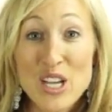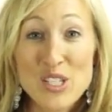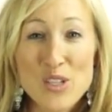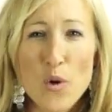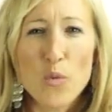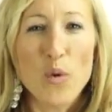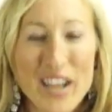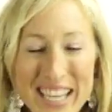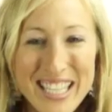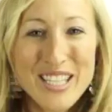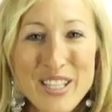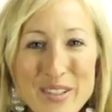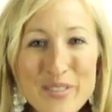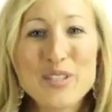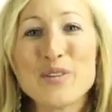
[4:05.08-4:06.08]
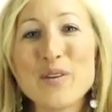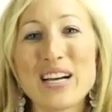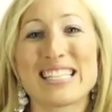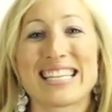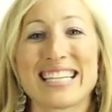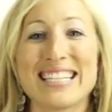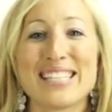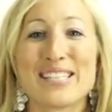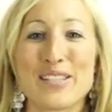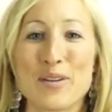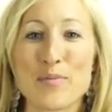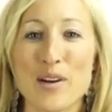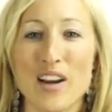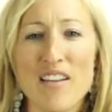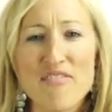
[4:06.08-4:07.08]
So what can you do as a
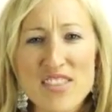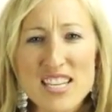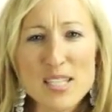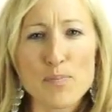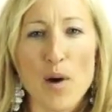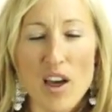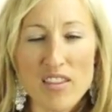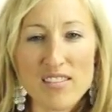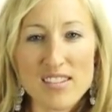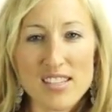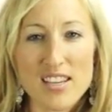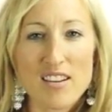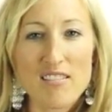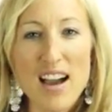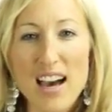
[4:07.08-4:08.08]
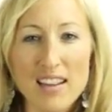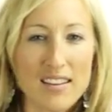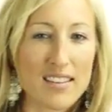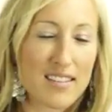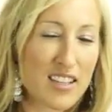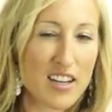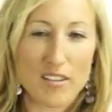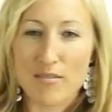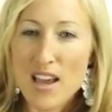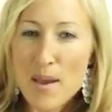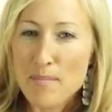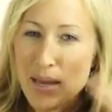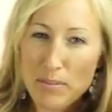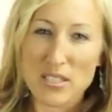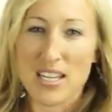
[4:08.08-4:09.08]
consumer? If this bothers you,
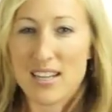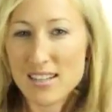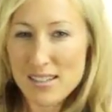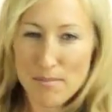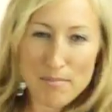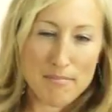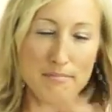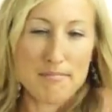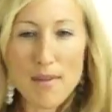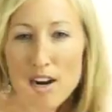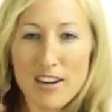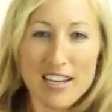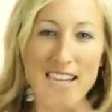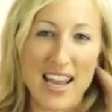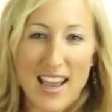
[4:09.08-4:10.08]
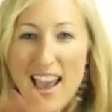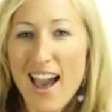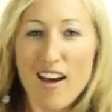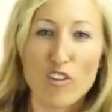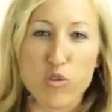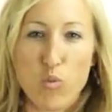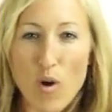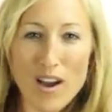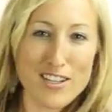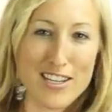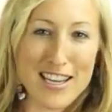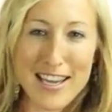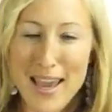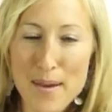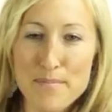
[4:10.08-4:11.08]
Pepsi's marketing health
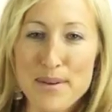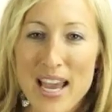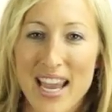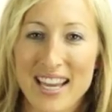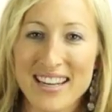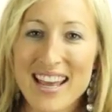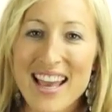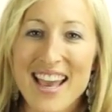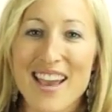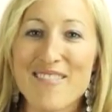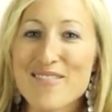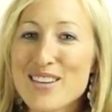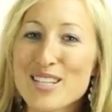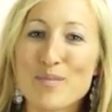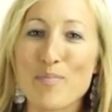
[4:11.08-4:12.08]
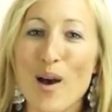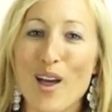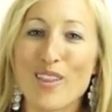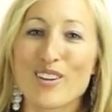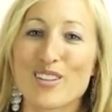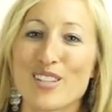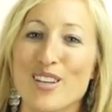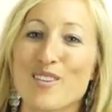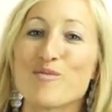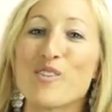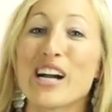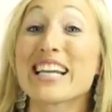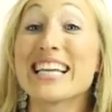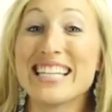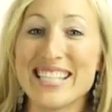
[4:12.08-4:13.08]
washing campaign, if this bothers you,
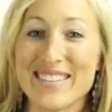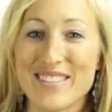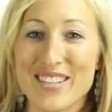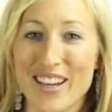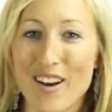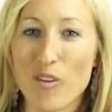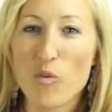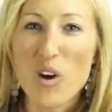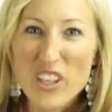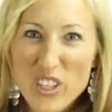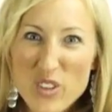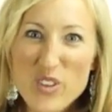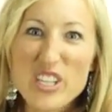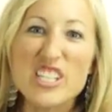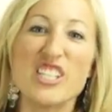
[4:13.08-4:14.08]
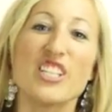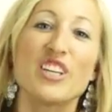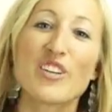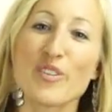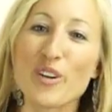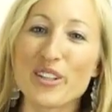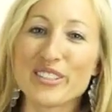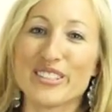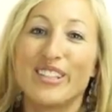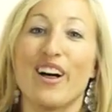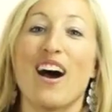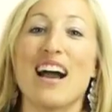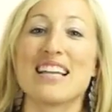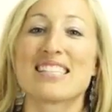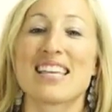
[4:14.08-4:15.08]
what can you do? Well, you can do
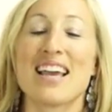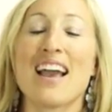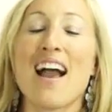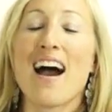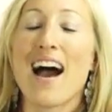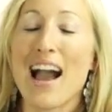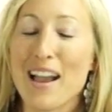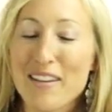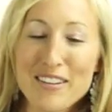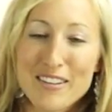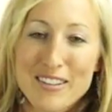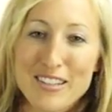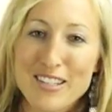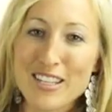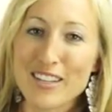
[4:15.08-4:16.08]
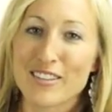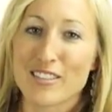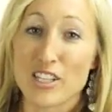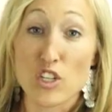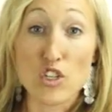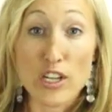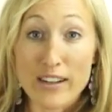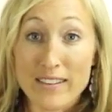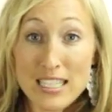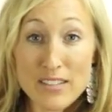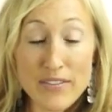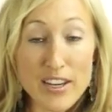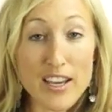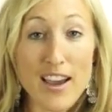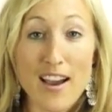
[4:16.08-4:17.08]
lots. I encourage you to share this
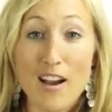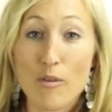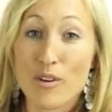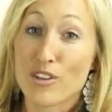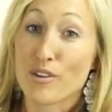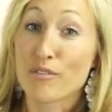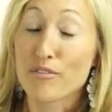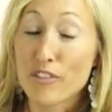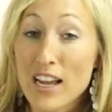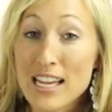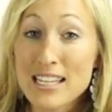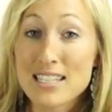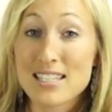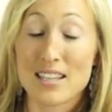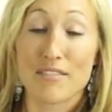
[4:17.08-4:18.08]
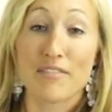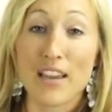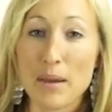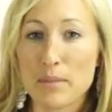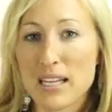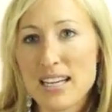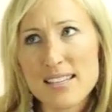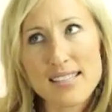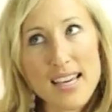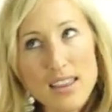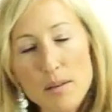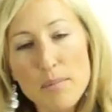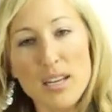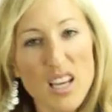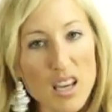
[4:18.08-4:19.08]
video with your friends and family,
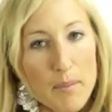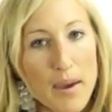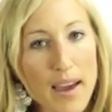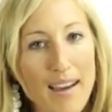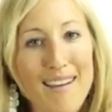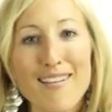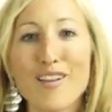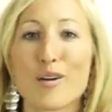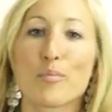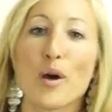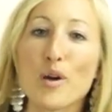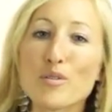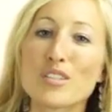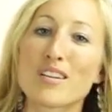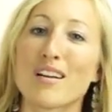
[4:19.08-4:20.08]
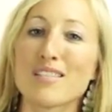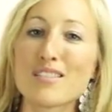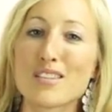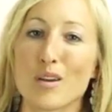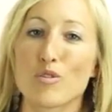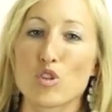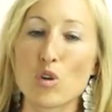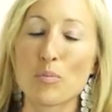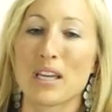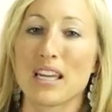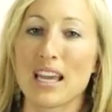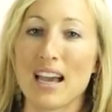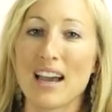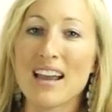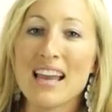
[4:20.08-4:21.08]
send them an email or post it on social
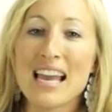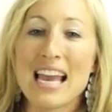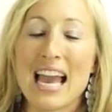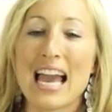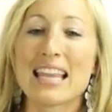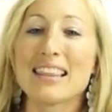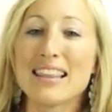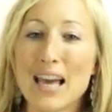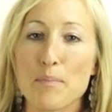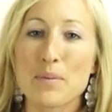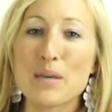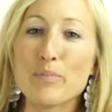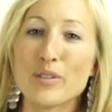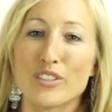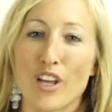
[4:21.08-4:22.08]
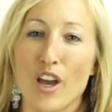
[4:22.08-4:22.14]
media, and let people